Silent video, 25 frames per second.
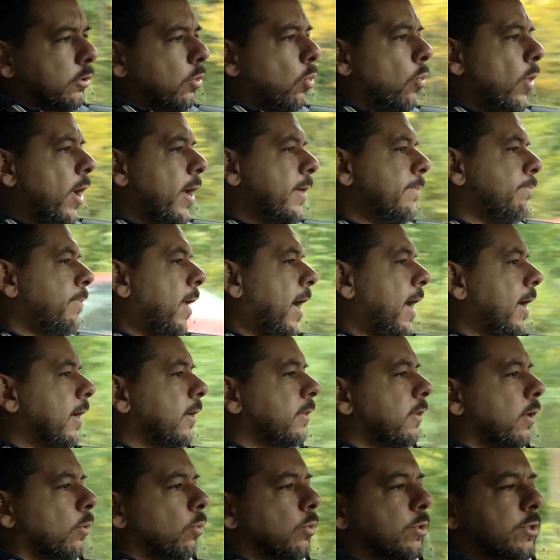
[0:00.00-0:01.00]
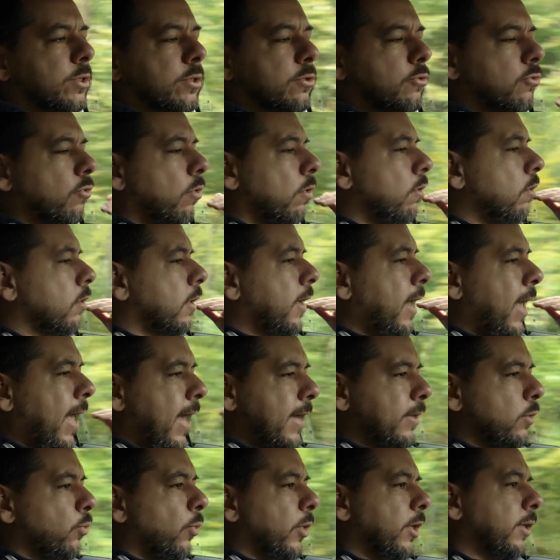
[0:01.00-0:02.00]
on the way back, there was strong
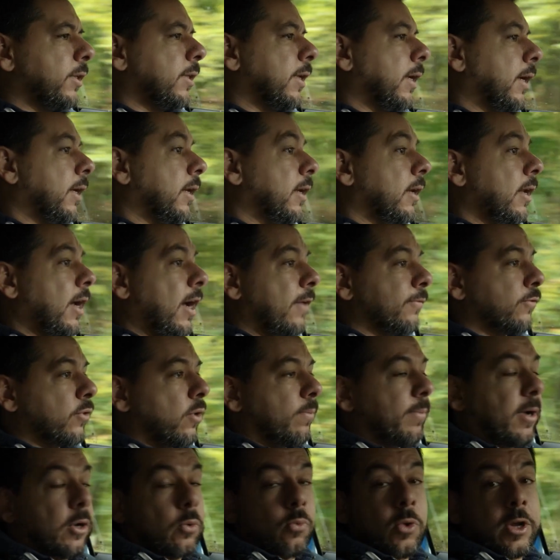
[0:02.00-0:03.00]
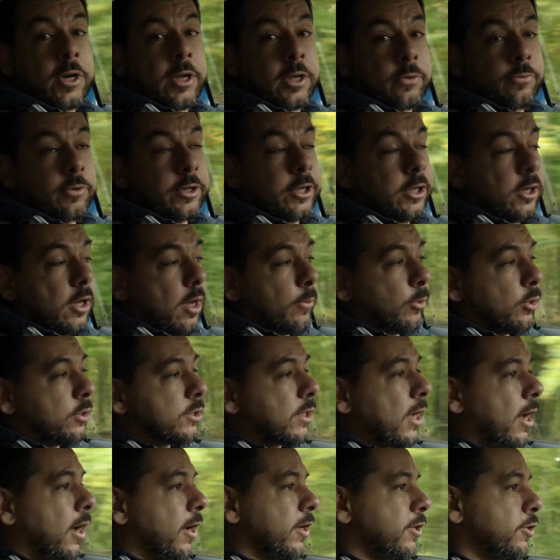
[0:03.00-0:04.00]
headwind, and after about 100
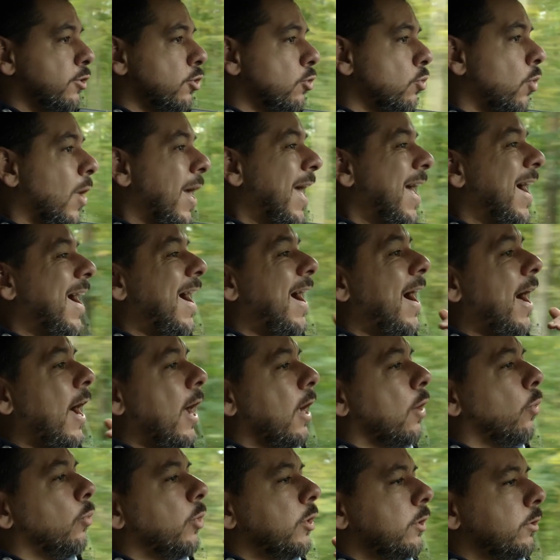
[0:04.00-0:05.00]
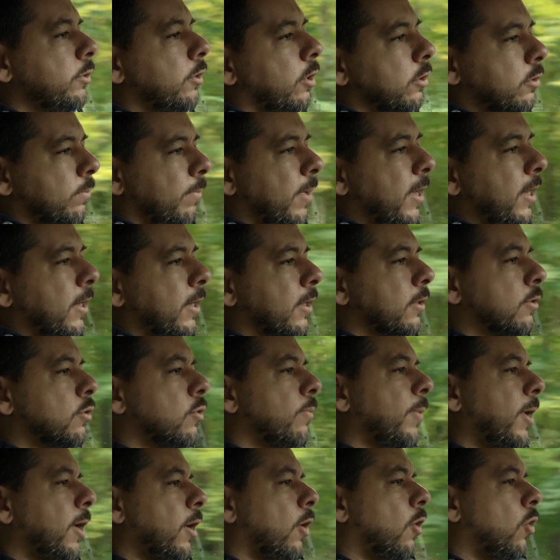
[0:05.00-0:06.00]
kilometers, I knew I will not make it
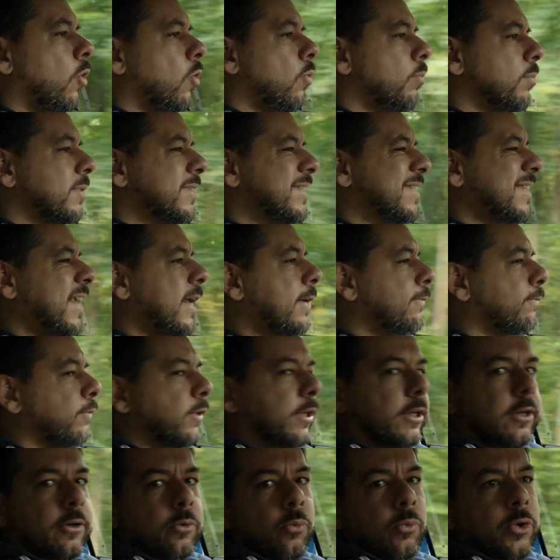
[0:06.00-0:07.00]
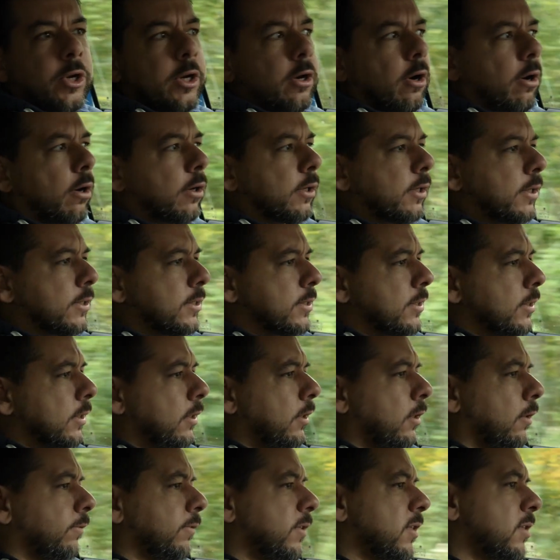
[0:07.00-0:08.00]
to my home safely, regardless
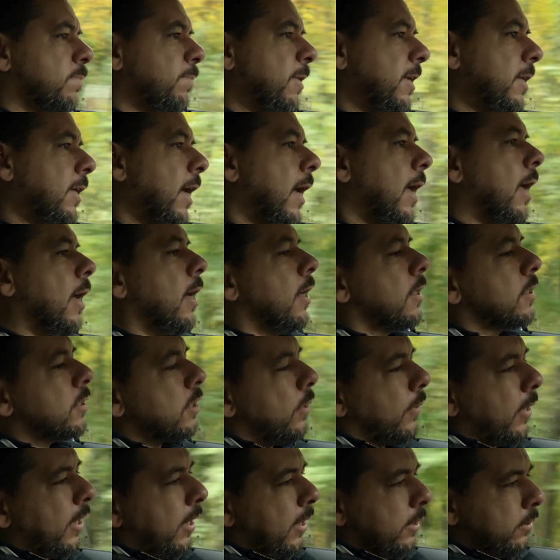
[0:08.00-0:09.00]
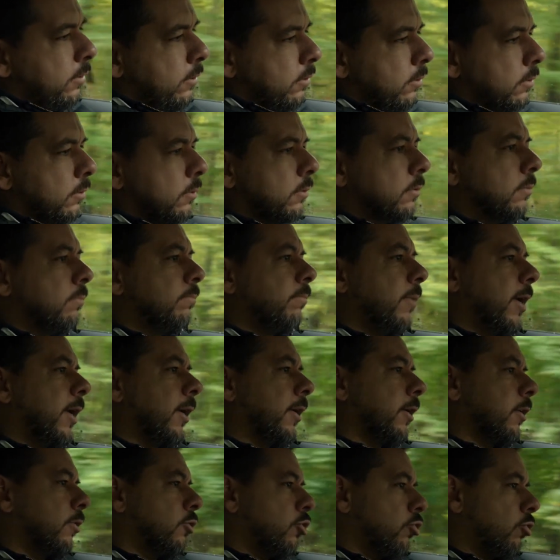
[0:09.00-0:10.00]
of the speed. So I had to
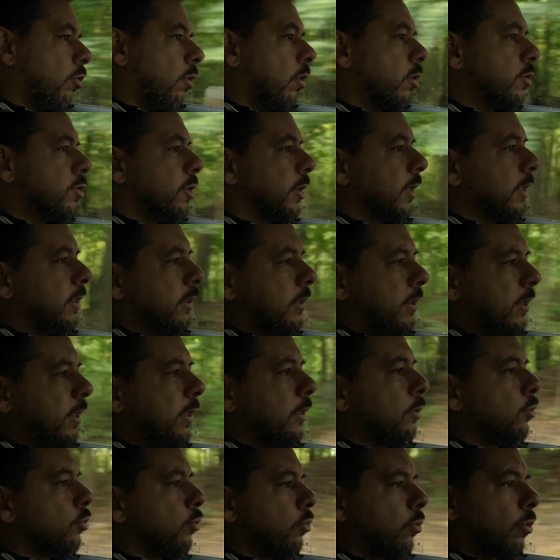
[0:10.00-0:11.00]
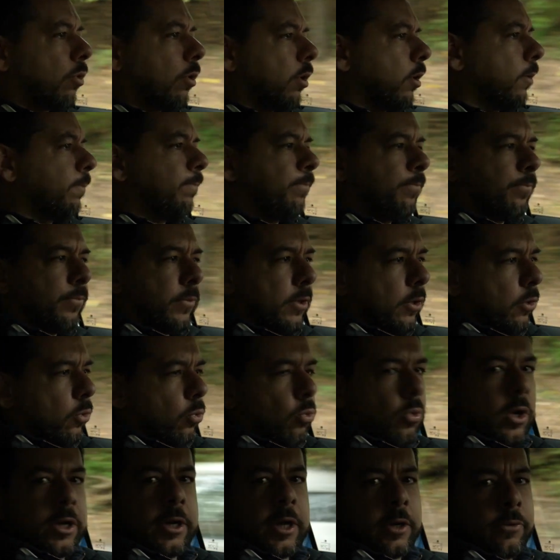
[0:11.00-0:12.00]
make a charging detour
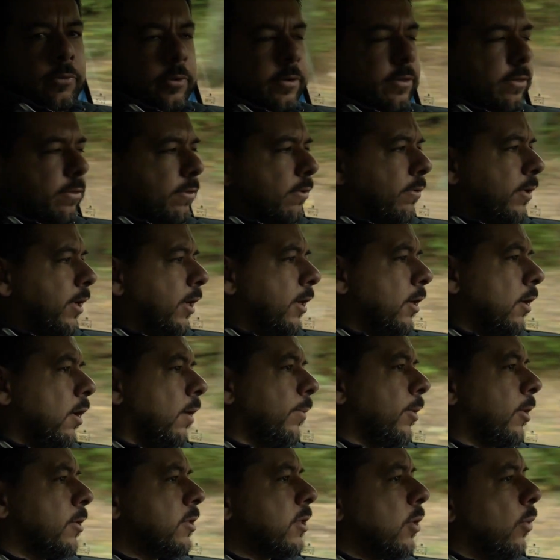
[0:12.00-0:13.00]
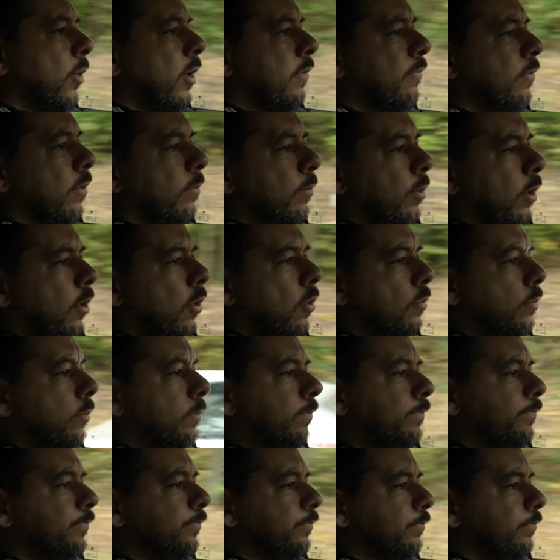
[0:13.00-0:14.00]
130 kilometers away from
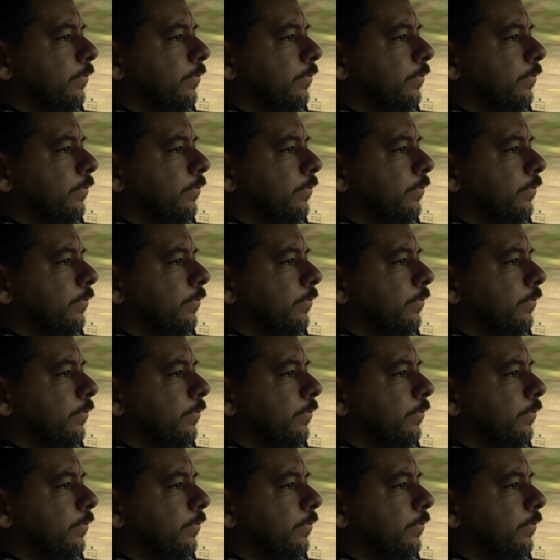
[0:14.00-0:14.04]
home.